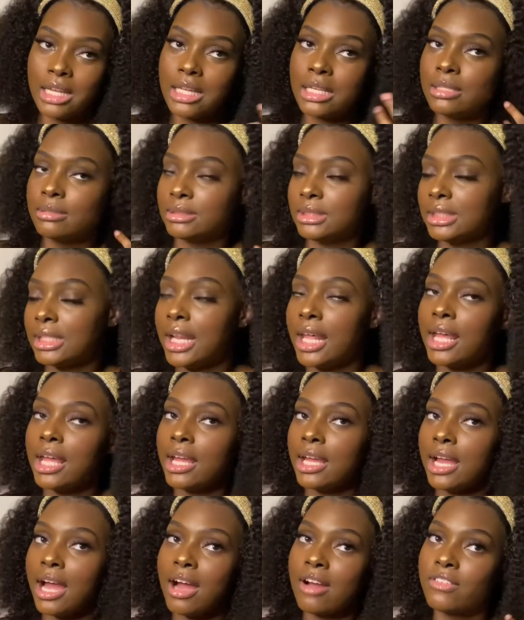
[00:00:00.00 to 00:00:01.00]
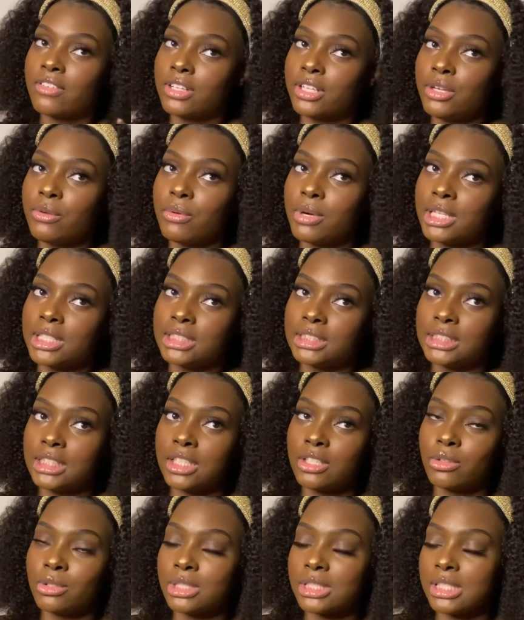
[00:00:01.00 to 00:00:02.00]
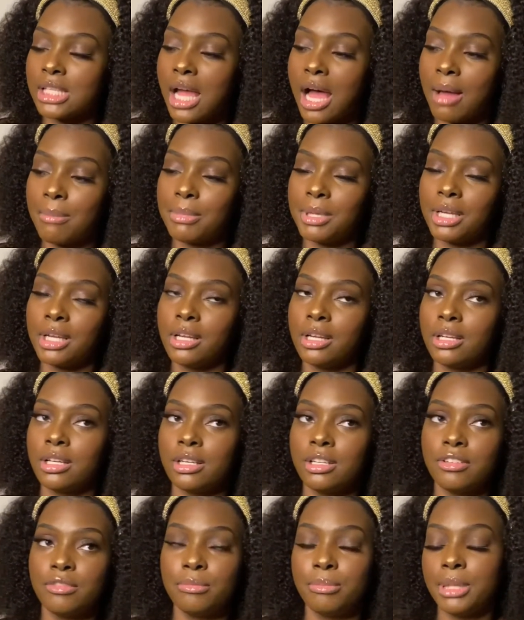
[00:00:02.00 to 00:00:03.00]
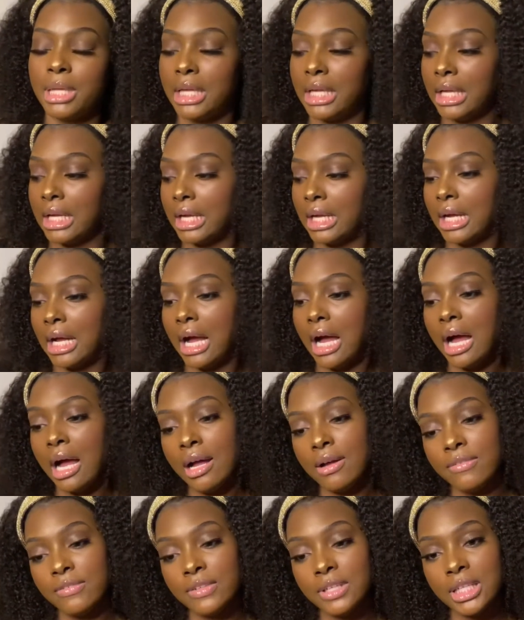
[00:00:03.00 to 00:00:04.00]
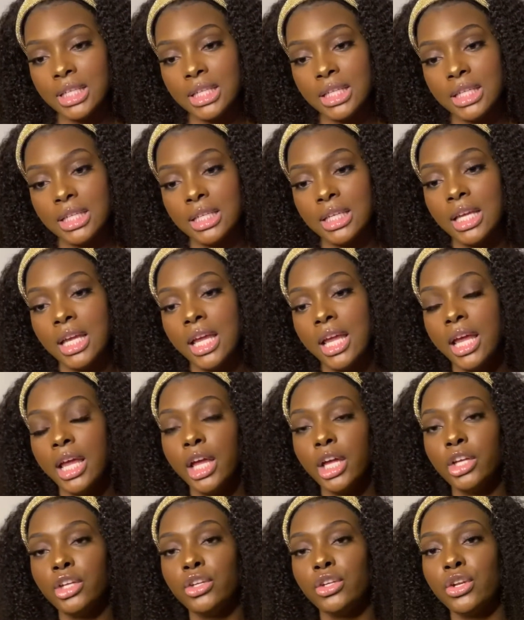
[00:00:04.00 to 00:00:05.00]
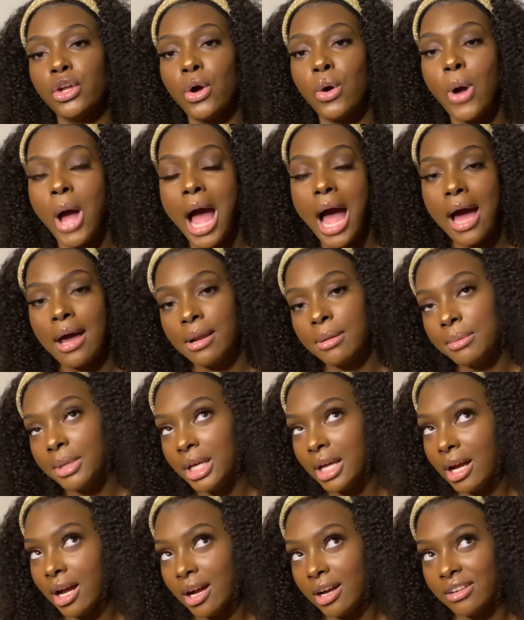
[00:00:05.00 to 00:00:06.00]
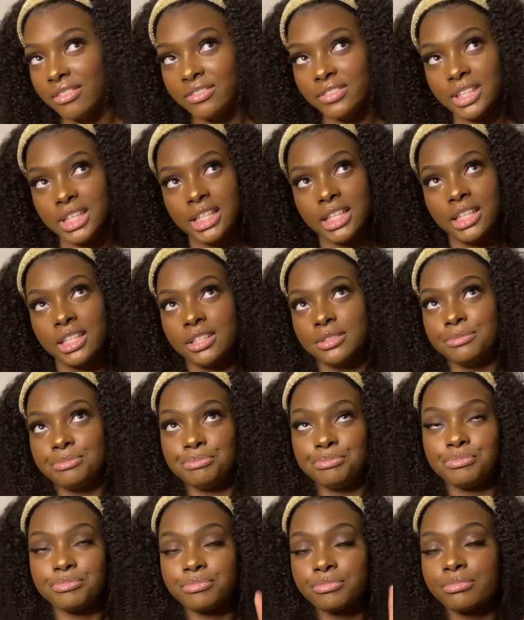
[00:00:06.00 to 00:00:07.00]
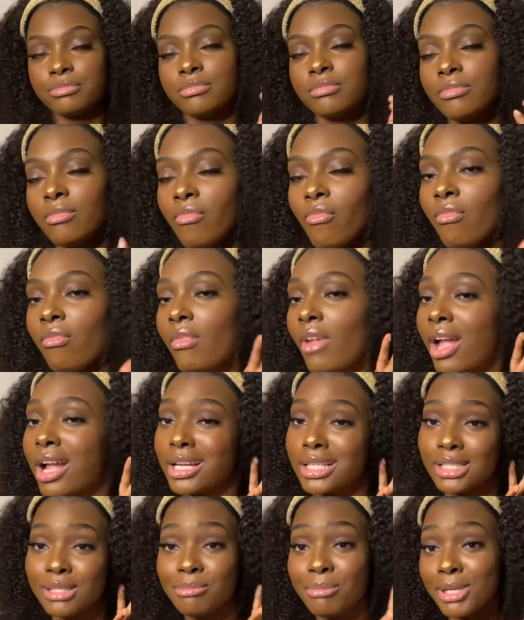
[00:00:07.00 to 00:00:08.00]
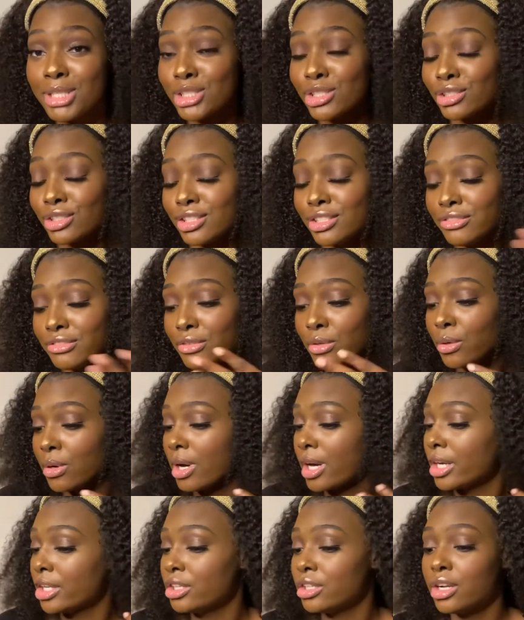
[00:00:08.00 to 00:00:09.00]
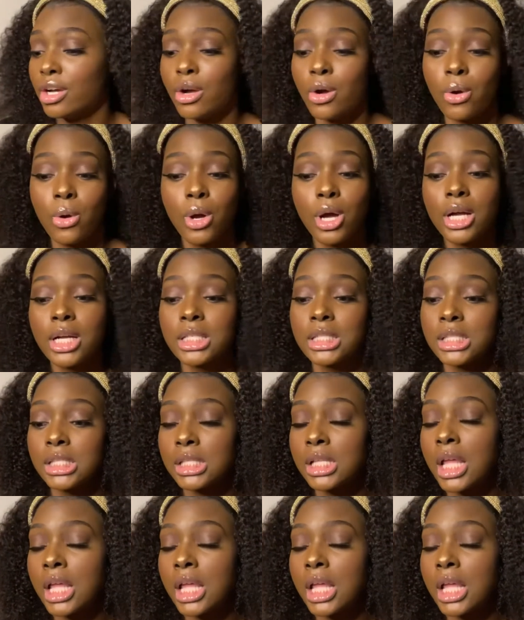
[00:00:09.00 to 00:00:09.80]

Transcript: Today I really wanted to get on the topic of being confident, and you know, how to be confident, especially for, you know, us